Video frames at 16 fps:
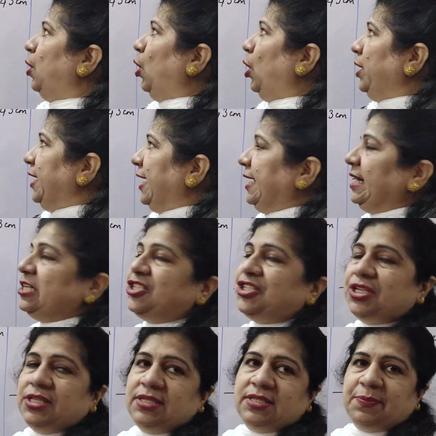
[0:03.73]
on
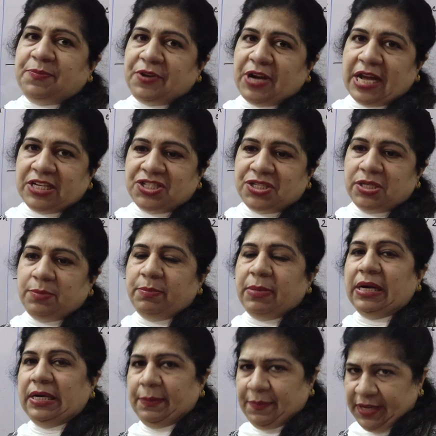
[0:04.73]
addition, subtraction,
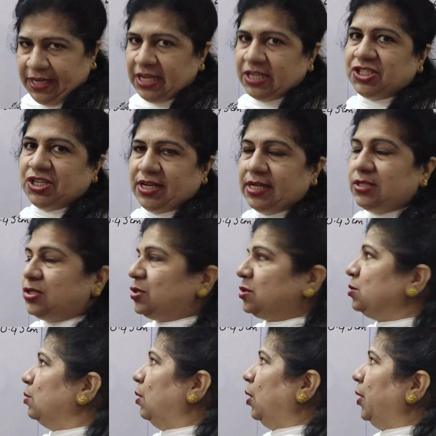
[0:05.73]
multiplication and
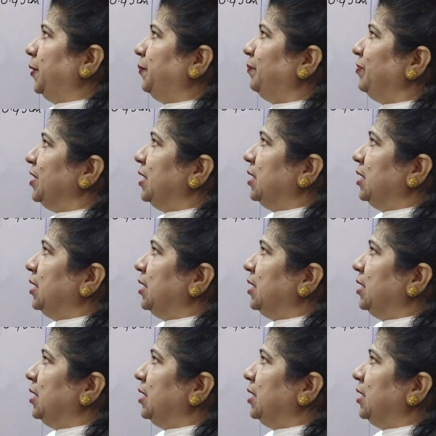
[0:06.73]
so on.